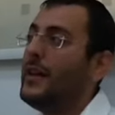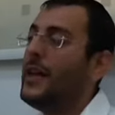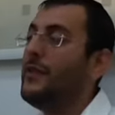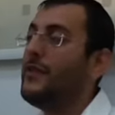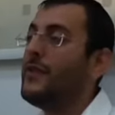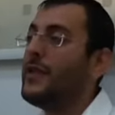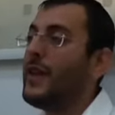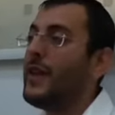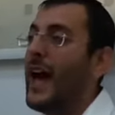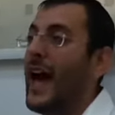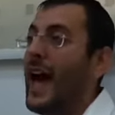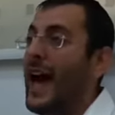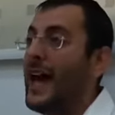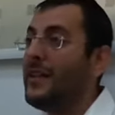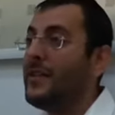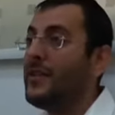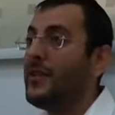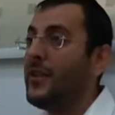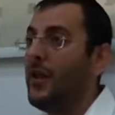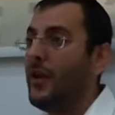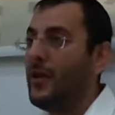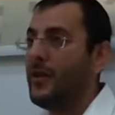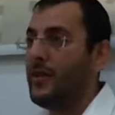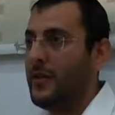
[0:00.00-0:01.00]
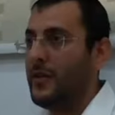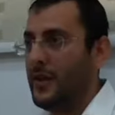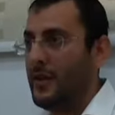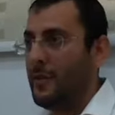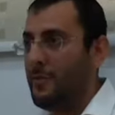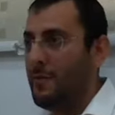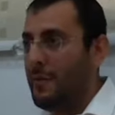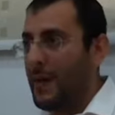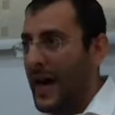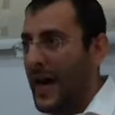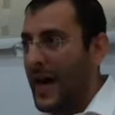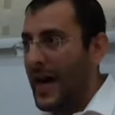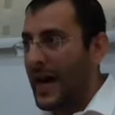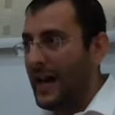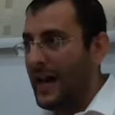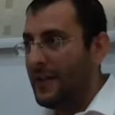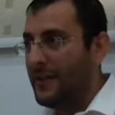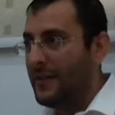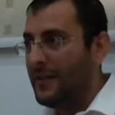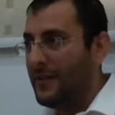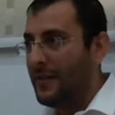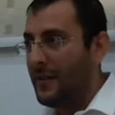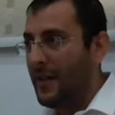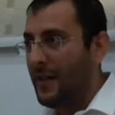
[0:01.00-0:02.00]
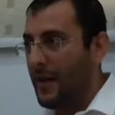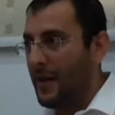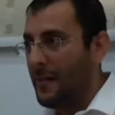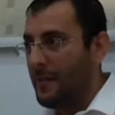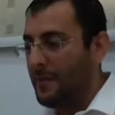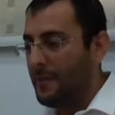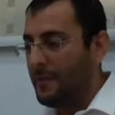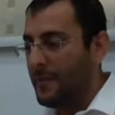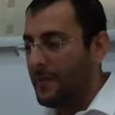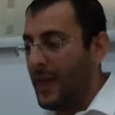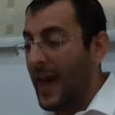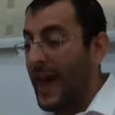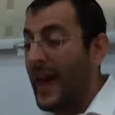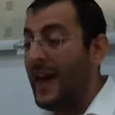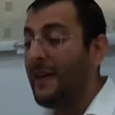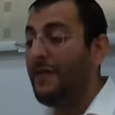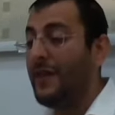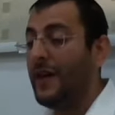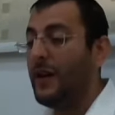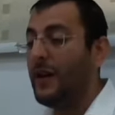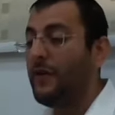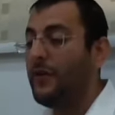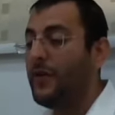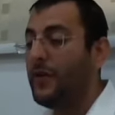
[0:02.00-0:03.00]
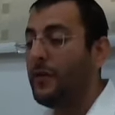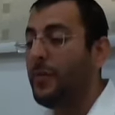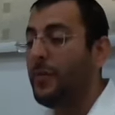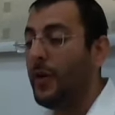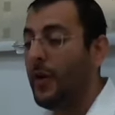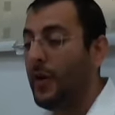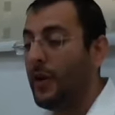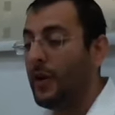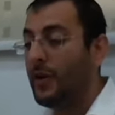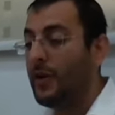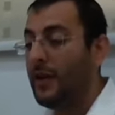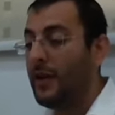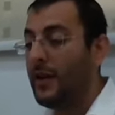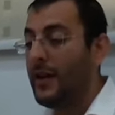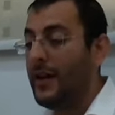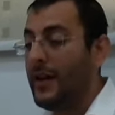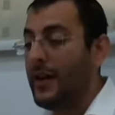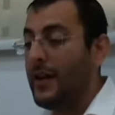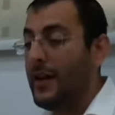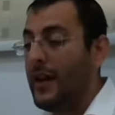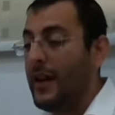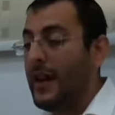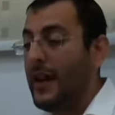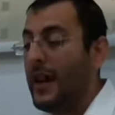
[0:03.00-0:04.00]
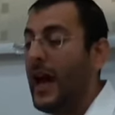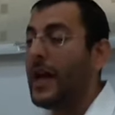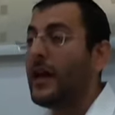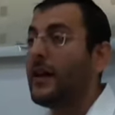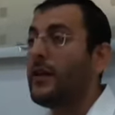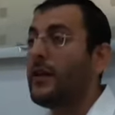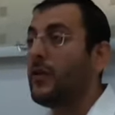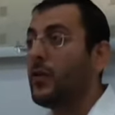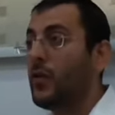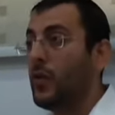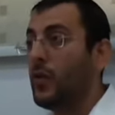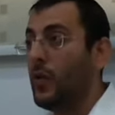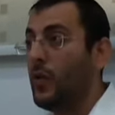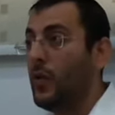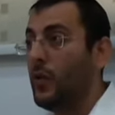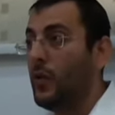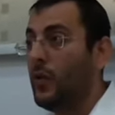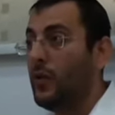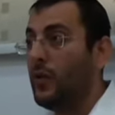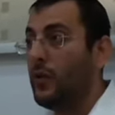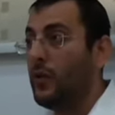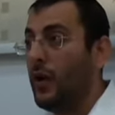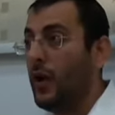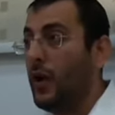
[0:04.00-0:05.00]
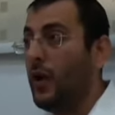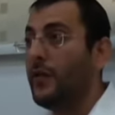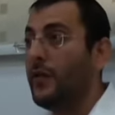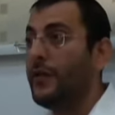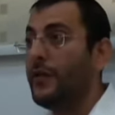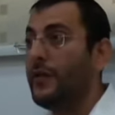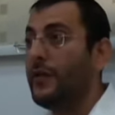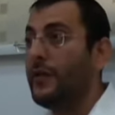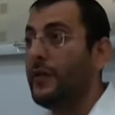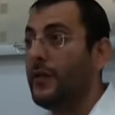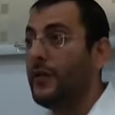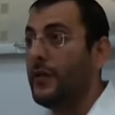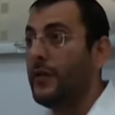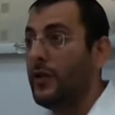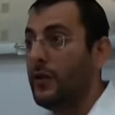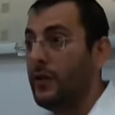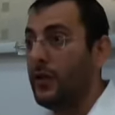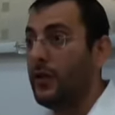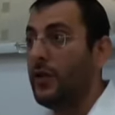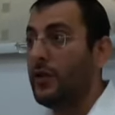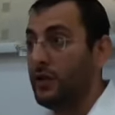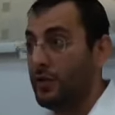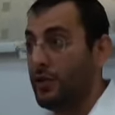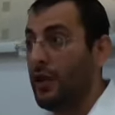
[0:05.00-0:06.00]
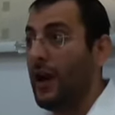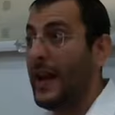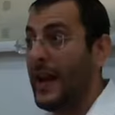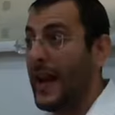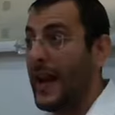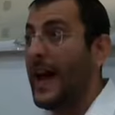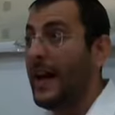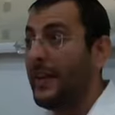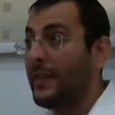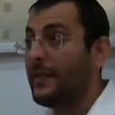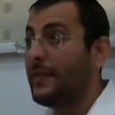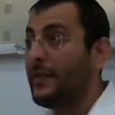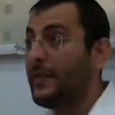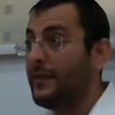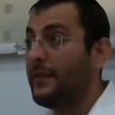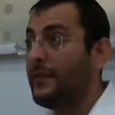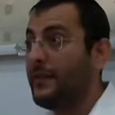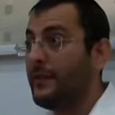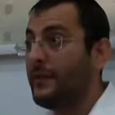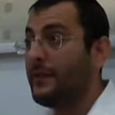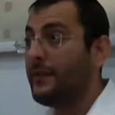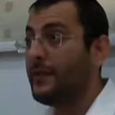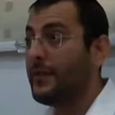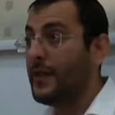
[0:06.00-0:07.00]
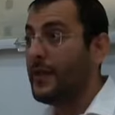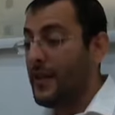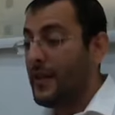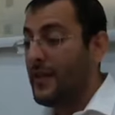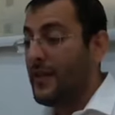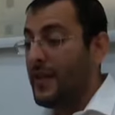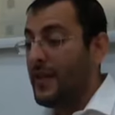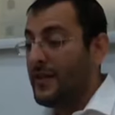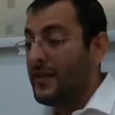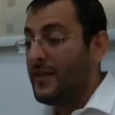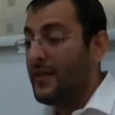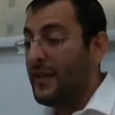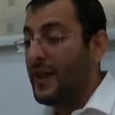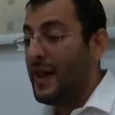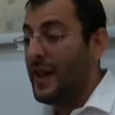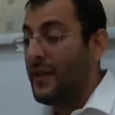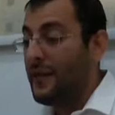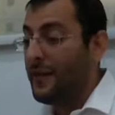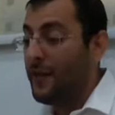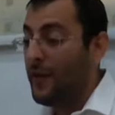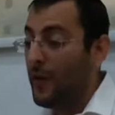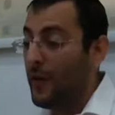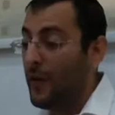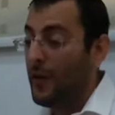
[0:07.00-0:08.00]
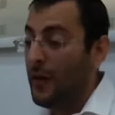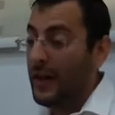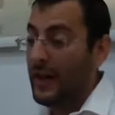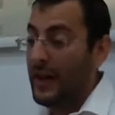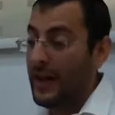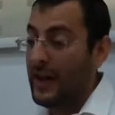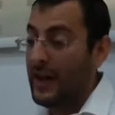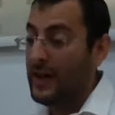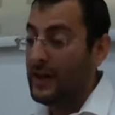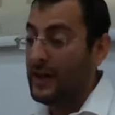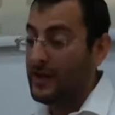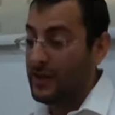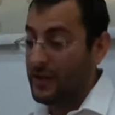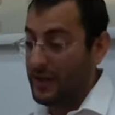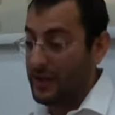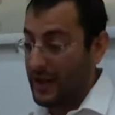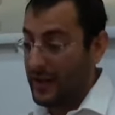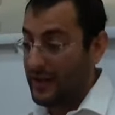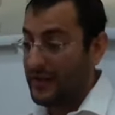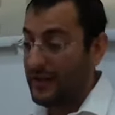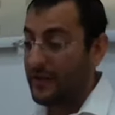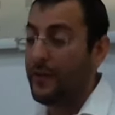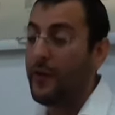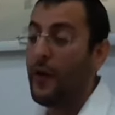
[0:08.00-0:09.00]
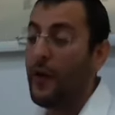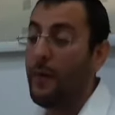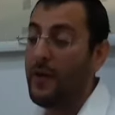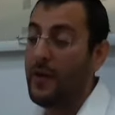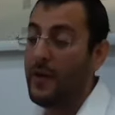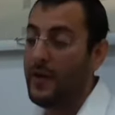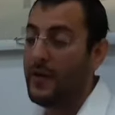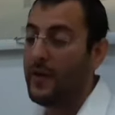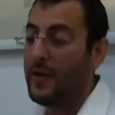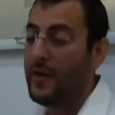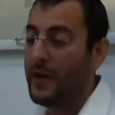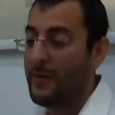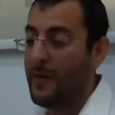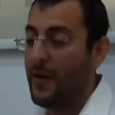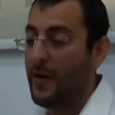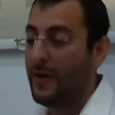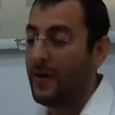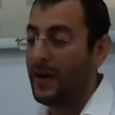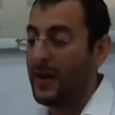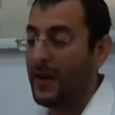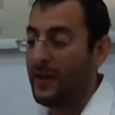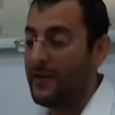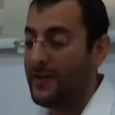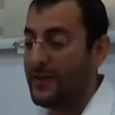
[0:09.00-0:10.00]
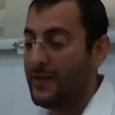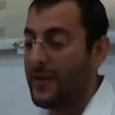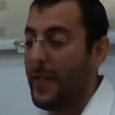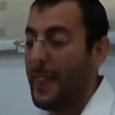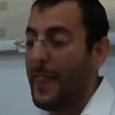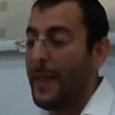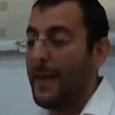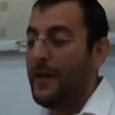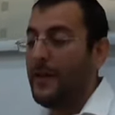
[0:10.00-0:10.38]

gives adds onto the bad um, hevel of the boar like two of dry land. So therefore, each that's the formula that the Gemara gives.